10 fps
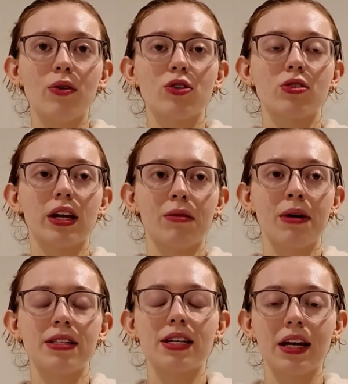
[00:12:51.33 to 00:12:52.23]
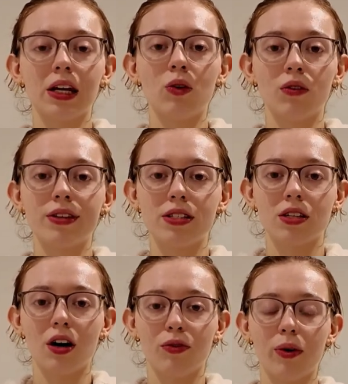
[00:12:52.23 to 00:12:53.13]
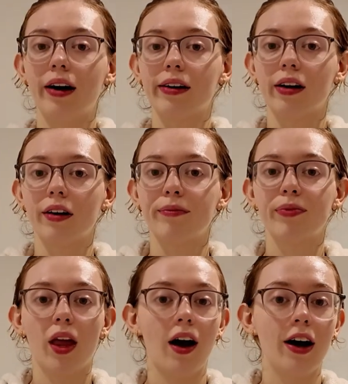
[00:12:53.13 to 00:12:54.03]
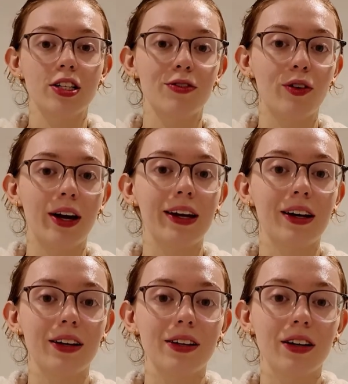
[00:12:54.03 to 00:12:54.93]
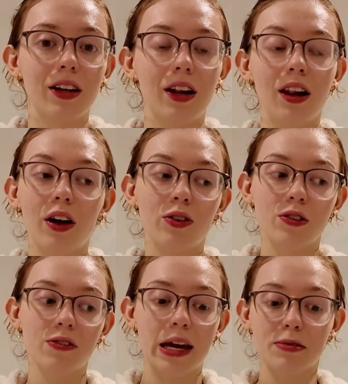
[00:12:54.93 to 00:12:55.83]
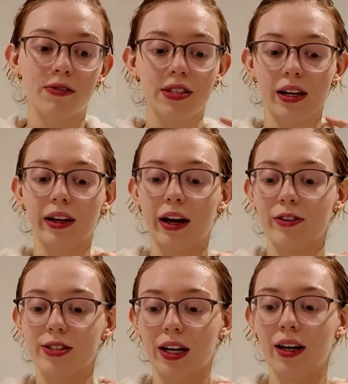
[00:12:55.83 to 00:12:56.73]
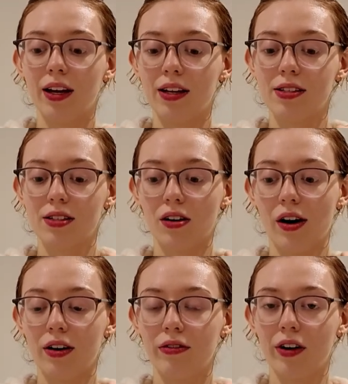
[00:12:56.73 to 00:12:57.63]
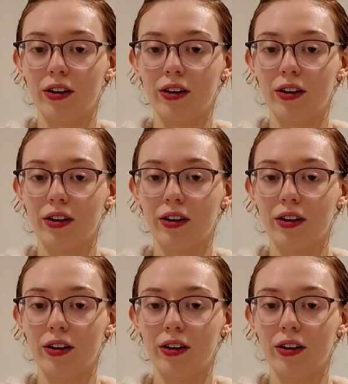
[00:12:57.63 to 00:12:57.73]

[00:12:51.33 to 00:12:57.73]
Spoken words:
is your skin meant to take in all of this stuff? I don't know. I just feel like loads of steps of a skincare routine is kind of